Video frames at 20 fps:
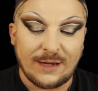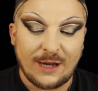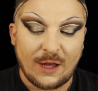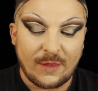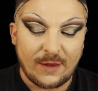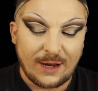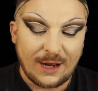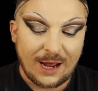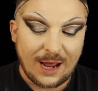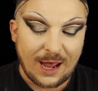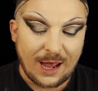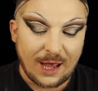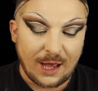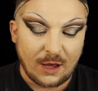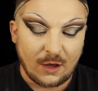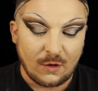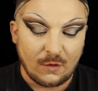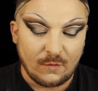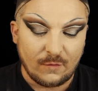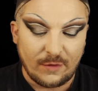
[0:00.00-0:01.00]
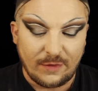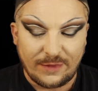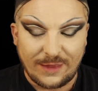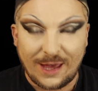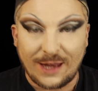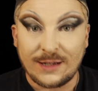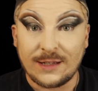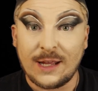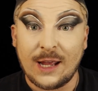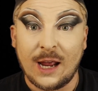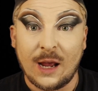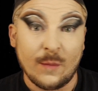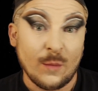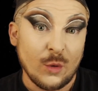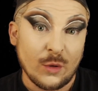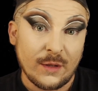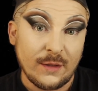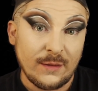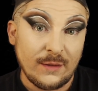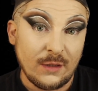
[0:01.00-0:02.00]
now that I have that camo
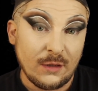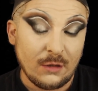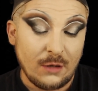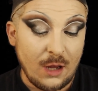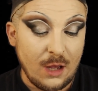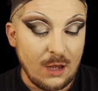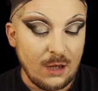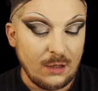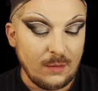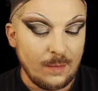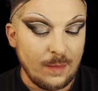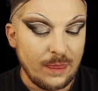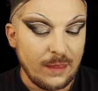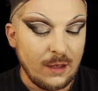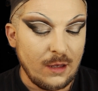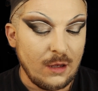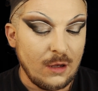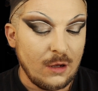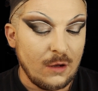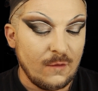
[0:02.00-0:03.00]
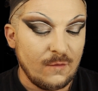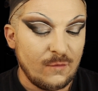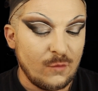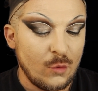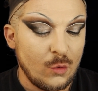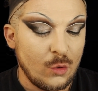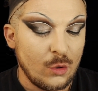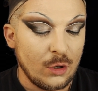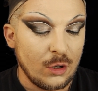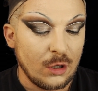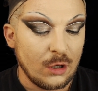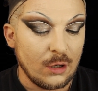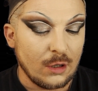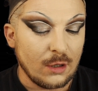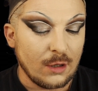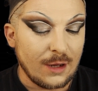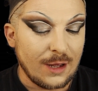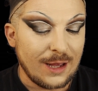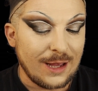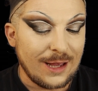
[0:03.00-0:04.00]
concealer on,
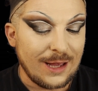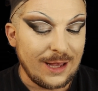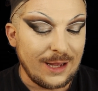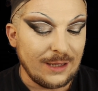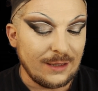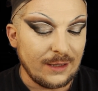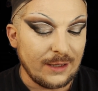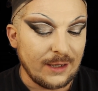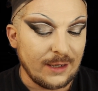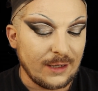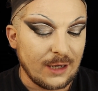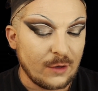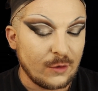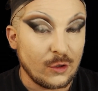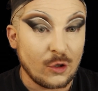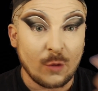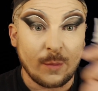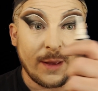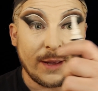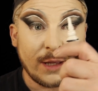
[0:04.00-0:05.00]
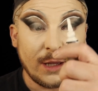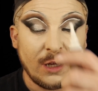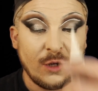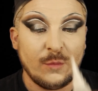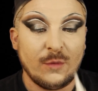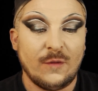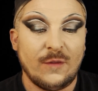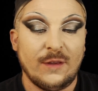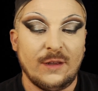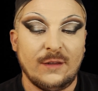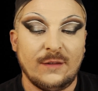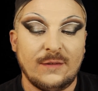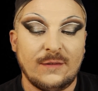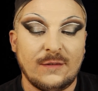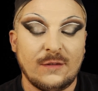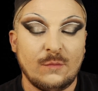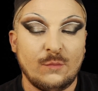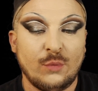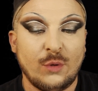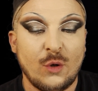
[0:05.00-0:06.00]
for highlight, I'm going to go back in with
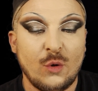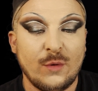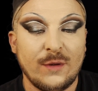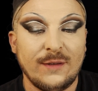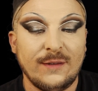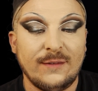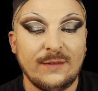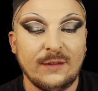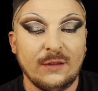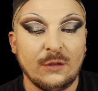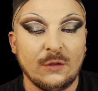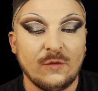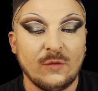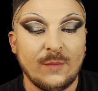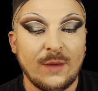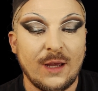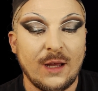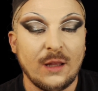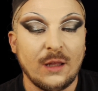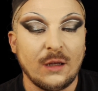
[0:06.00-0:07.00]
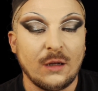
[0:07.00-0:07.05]
this Pro Concealer from LA